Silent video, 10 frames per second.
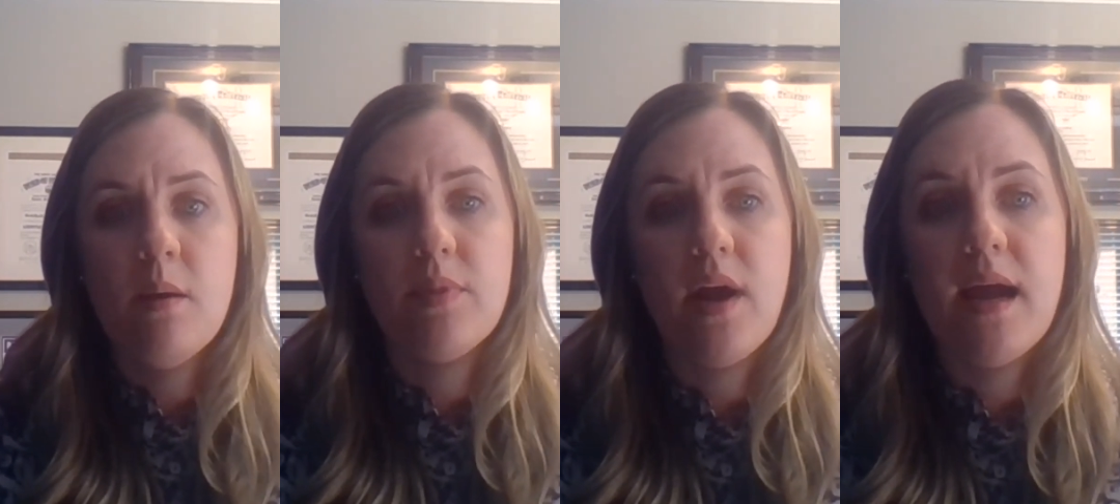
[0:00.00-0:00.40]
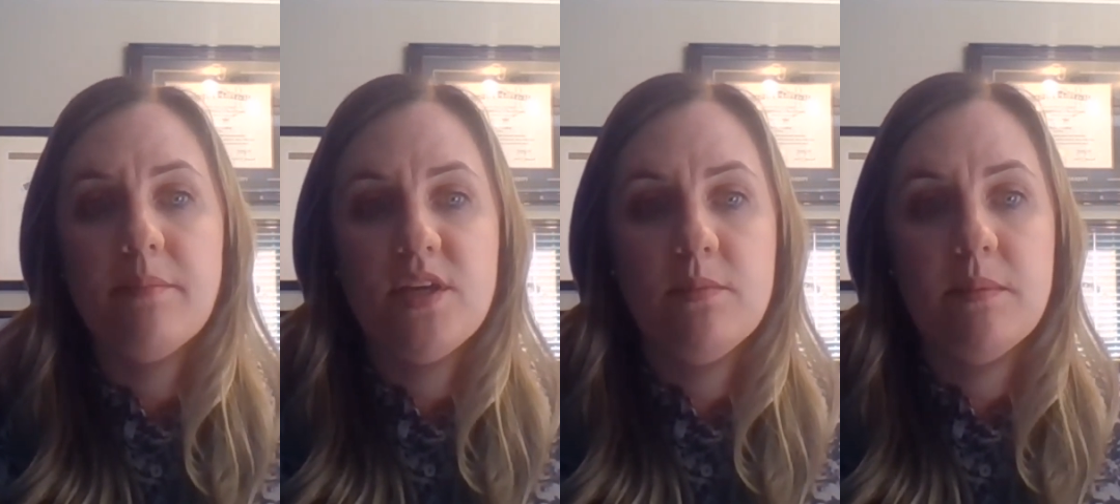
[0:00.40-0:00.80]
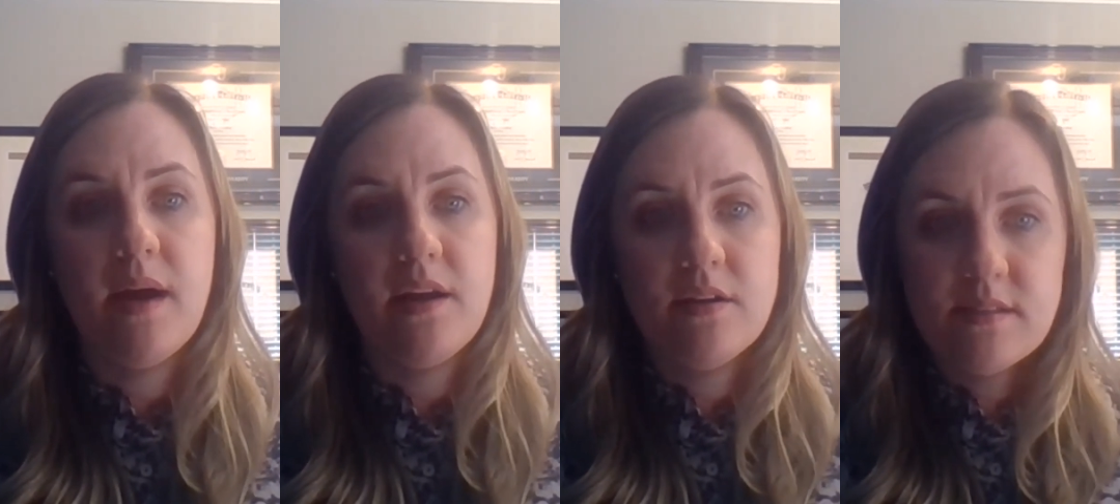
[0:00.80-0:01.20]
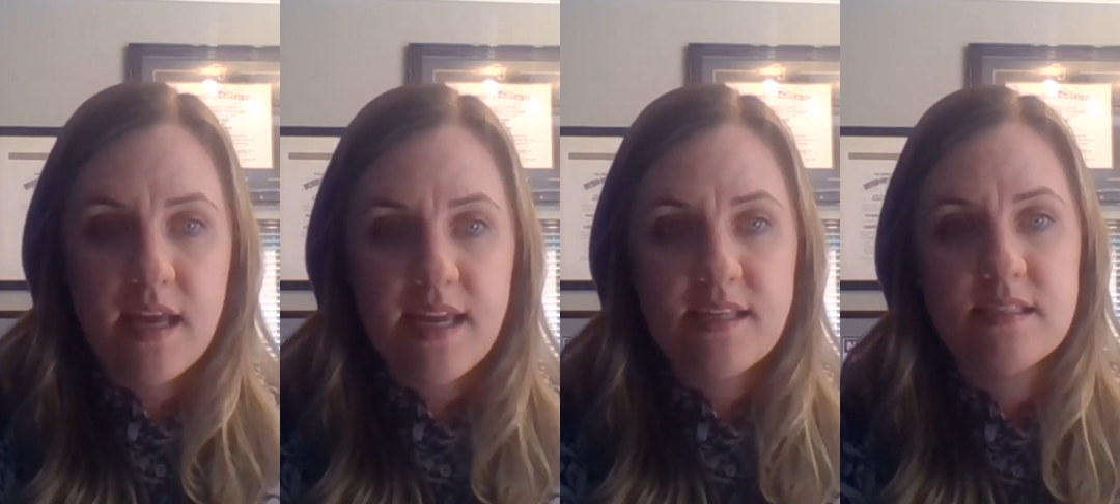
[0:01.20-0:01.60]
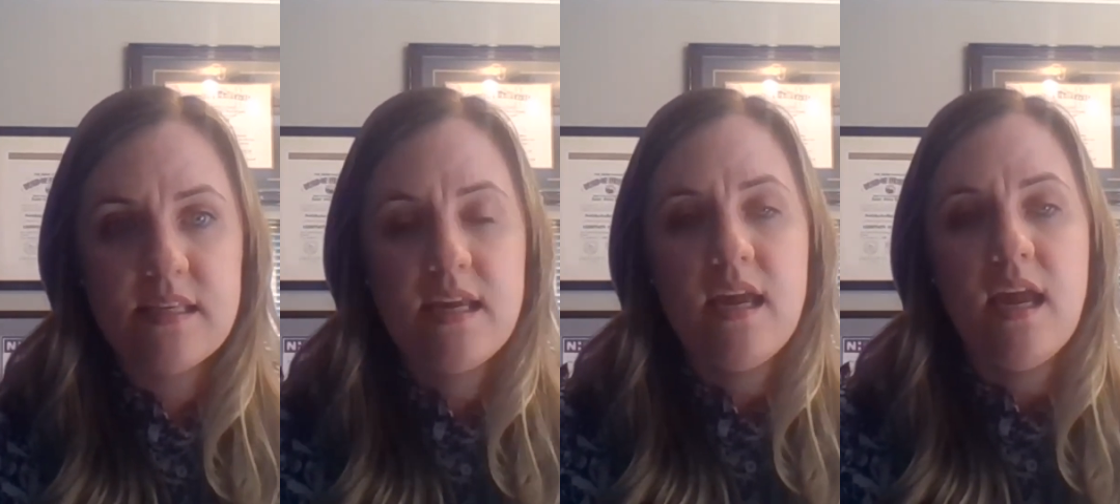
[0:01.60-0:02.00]
primed human monocytes,
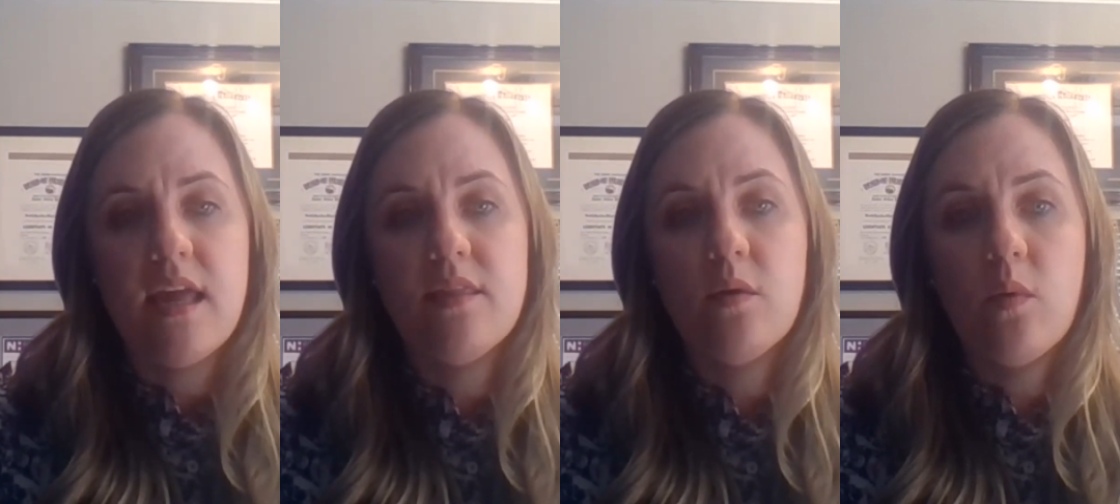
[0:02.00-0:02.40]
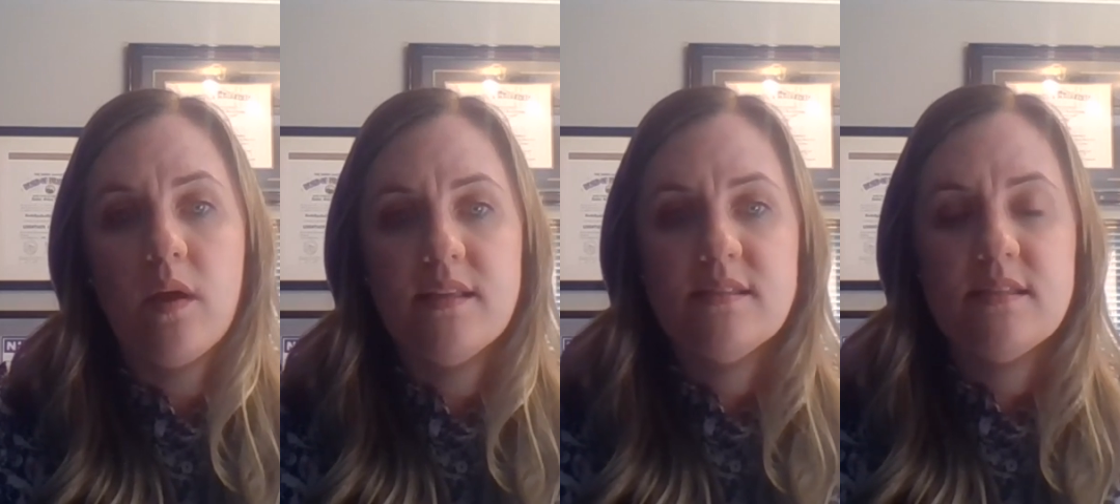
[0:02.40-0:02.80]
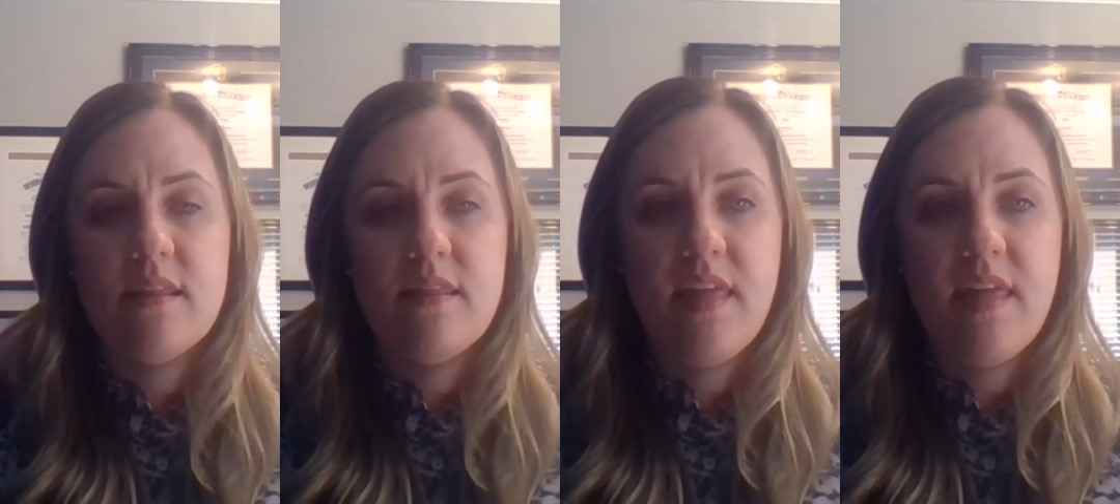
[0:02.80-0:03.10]
and the ones